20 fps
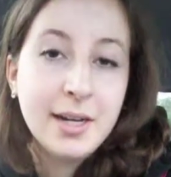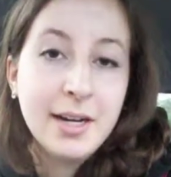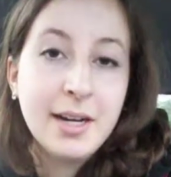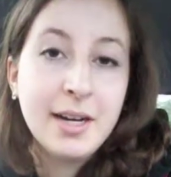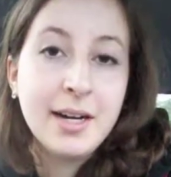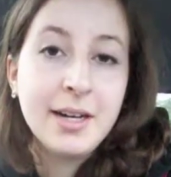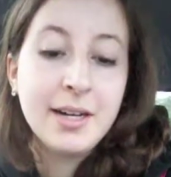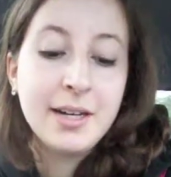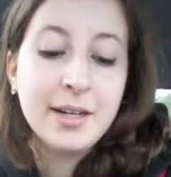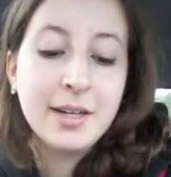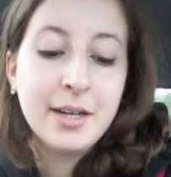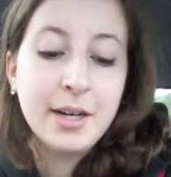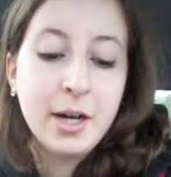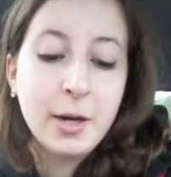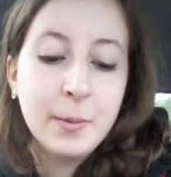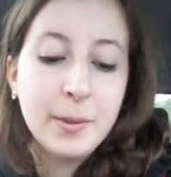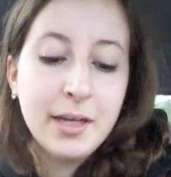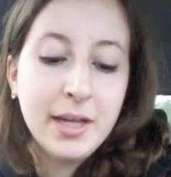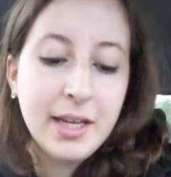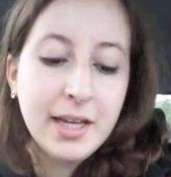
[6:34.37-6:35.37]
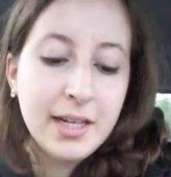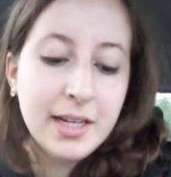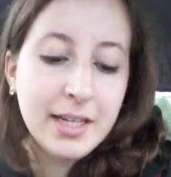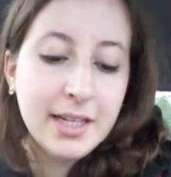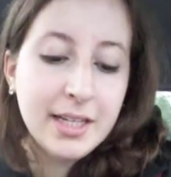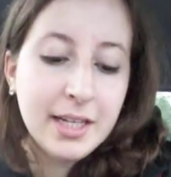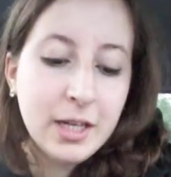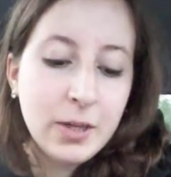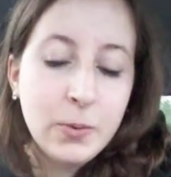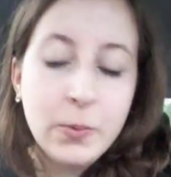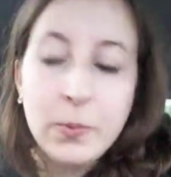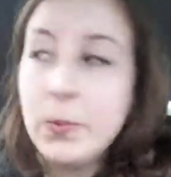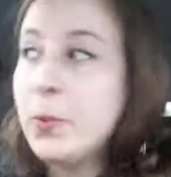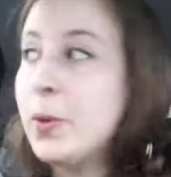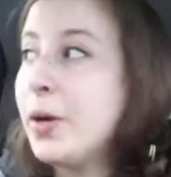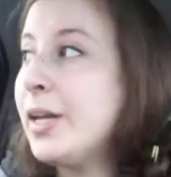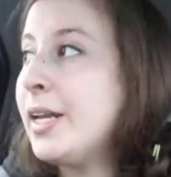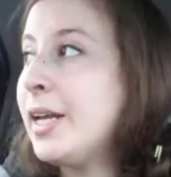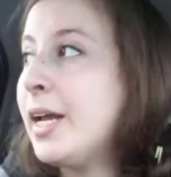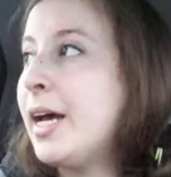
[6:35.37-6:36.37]
I'll be editing it
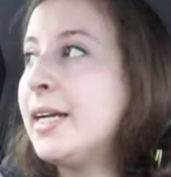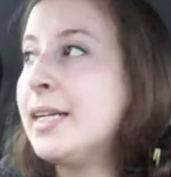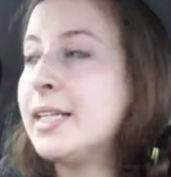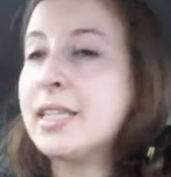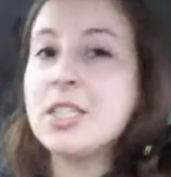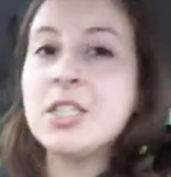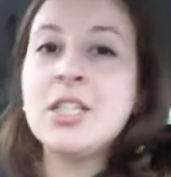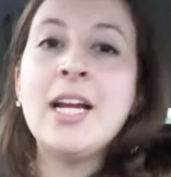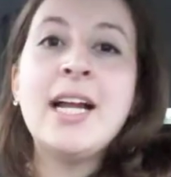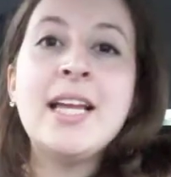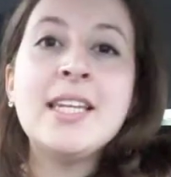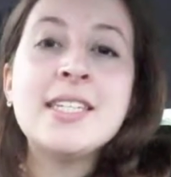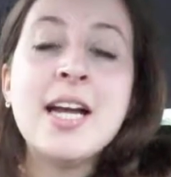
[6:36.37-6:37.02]
when I get the chance.